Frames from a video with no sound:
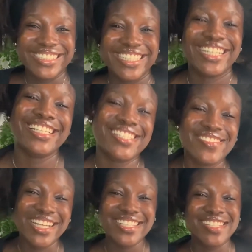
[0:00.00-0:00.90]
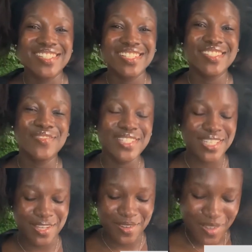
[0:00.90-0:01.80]
getting right into this
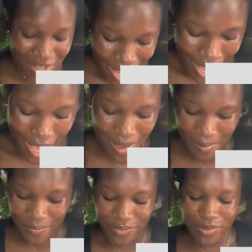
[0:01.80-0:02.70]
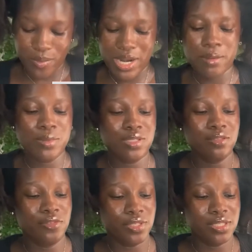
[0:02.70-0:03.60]
video, what I'll be using
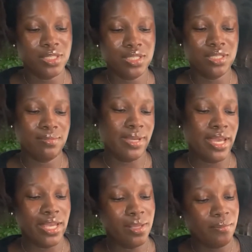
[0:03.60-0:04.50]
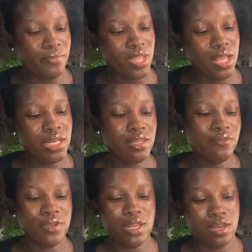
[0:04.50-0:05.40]
first is my
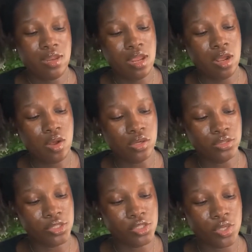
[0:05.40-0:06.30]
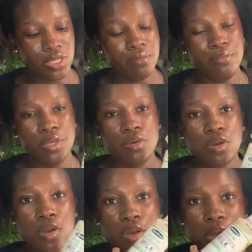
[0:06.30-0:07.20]
leave-in conditioning
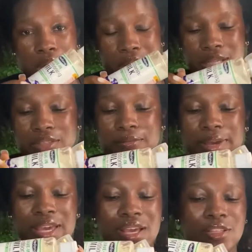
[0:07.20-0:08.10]
milk. I use it for my hair